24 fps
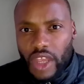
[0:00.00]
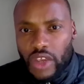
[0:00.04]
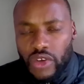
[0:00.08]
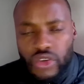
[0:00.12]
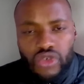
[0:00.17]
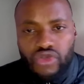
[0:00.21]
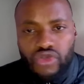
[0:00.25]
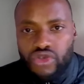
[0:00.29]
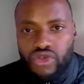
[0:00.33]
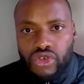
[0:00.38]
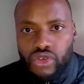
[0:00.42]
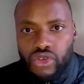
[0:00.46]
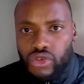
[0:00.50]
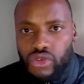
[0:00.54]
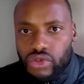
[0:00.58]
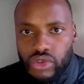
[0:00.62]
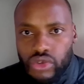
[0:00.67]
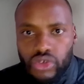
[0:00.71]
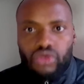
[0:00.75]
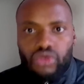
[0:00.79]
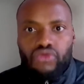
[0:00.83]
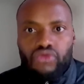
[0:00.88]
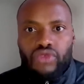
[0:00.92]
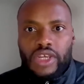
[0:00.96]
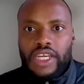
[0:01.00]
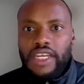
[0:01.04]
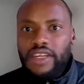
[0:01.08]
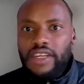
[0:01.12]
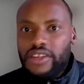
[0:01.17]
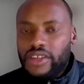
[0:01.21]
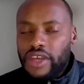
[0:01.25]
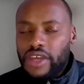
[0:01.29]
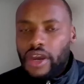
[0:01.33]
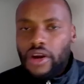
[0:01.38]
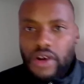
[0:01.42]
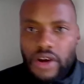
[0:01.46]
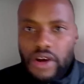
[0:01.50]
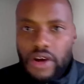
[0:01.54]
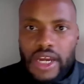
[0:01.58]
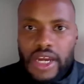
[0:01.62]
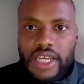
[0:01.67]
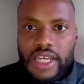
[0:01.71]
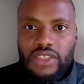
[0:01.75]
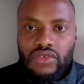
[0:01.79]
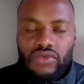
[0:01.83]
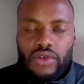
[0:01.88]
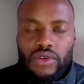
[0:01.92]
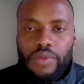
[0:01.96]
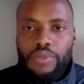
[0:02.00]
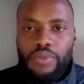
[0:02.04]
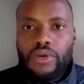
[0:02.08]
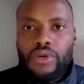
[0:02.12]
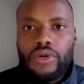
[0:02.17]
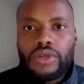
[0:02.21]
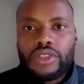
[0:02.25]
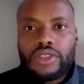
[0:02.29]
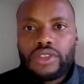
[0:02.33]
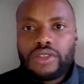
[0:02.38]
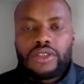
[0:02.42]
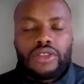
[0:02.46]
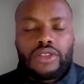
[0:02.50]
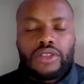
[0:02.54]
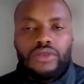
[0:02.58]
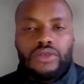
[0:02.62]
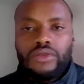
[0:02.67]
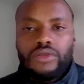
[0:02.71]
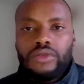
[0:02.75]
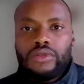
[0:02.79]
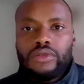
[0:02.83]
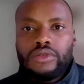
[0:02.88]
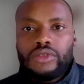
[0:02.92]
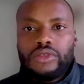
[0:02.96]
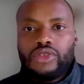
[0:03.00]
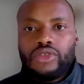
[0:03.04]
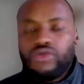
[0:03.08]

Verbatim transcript: you you you read their earnings reports you